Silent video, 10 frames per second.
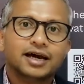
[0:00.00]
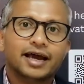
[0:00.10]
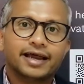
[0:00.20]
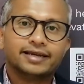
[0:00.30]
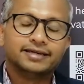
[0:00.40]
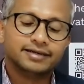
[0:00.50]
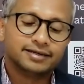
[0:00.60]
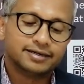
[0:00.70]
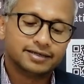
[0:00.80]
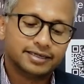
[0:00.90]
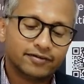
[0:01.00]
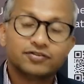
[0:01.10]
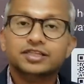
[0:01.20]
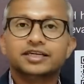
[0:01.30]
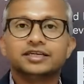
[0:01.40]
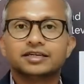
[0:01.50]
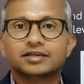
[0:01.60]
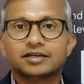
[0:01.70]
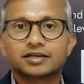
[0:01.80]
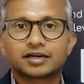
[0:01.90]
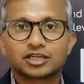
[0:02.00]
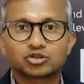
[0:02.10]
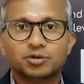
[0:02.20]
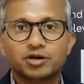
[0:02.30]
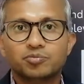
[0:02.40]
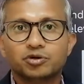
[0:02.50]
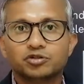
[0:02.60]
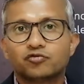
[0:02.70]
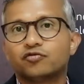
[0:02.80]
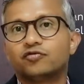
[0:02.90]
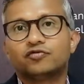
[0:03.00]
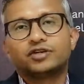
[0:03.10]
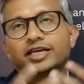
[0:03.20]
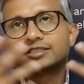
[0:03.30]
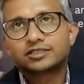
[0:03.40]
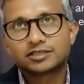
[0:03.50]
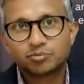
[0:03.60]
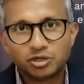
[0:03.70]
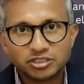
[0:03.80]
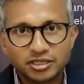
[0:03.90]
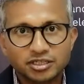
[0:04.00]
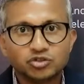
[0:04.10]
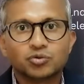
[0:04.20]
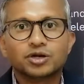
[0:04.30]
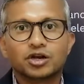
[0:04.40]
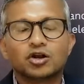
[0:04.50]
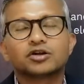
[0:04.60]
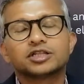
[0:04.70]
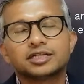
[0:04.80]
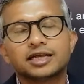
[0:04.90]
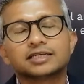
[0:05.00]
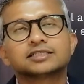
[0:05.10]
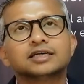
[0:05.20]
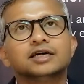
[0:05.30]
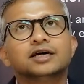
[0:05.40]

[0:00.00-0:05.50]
and definitely customer input takes precedence over a lot of the things.